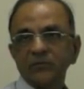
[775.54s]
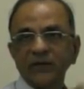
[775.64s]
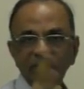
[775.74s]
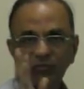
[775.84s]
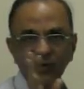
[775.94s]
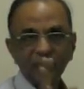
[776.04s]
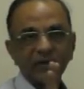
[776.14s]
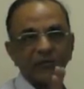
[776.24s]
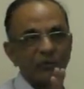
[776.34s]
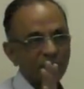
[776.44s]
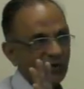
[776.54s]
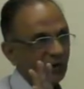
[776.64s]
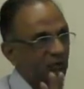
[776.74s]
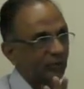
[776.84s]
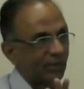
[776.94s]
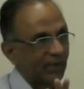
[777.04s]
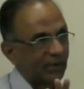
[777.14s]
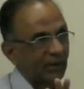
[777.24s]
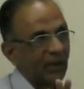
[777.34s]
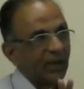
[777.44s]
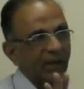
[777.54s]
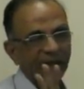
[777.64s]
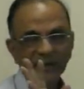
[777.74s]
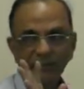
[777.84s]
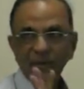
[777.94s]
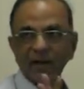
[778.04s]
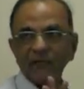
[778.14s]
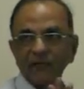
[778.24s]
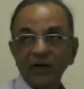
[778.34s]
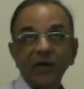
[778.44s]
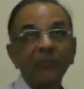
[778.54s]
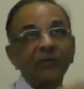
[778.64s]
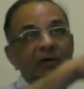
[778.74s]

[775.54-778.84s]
These films are mostly supine and the blood will come